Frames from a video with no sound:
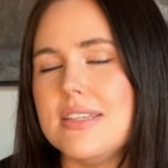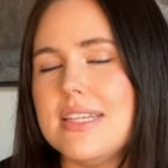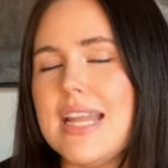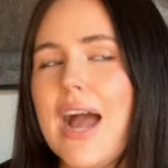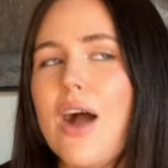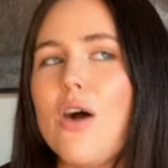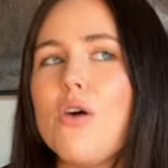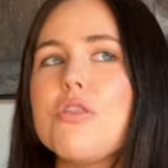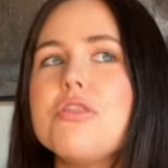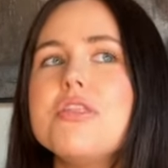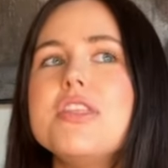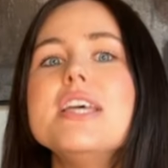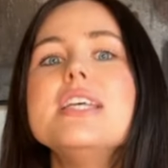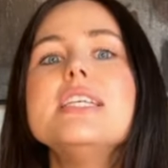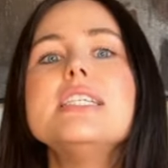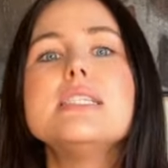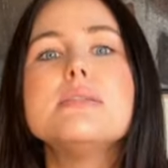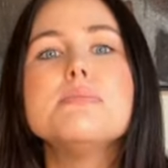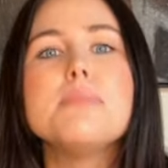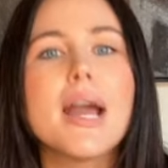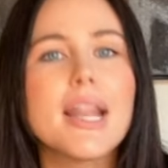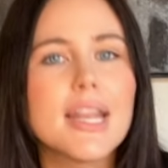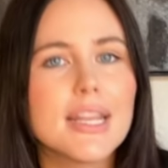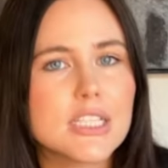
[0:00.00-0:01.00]
Now, this
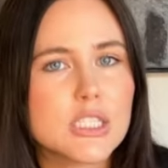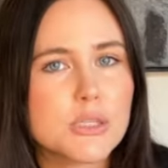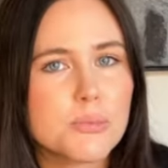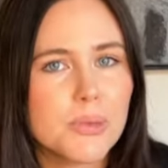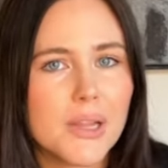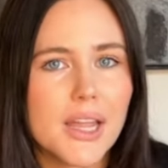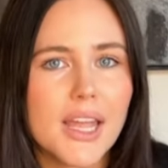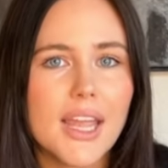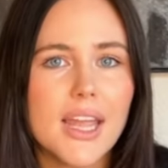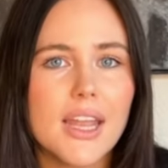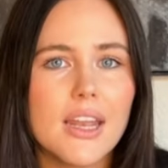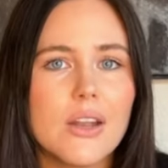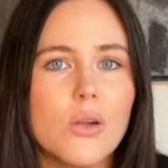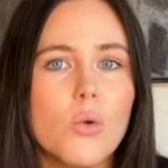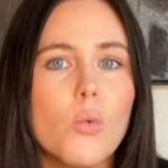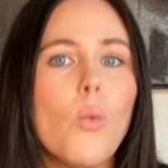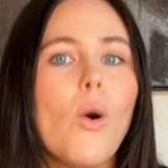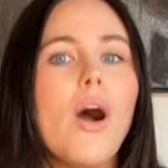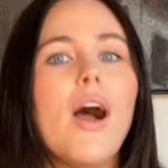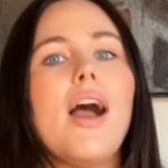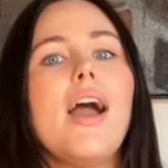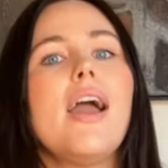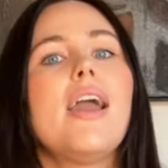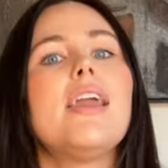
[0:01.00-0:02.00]
might explain
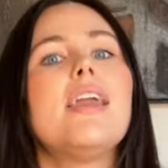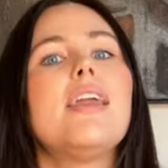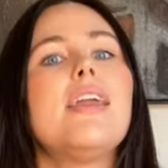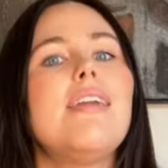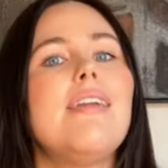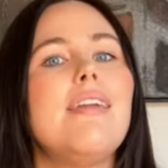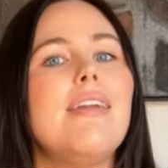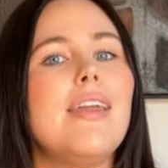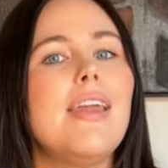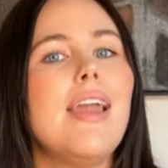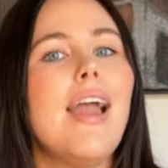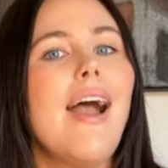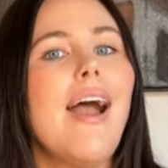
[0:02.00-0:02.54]
why he